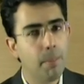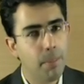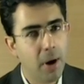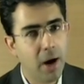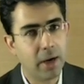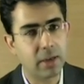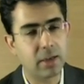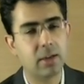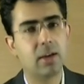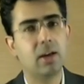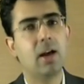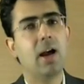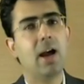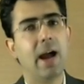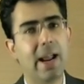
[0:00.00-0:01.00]
But
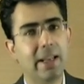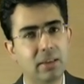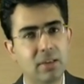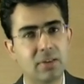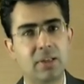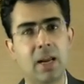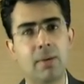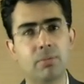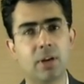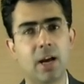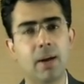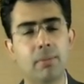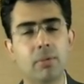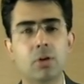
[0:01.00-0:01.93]
at the same time,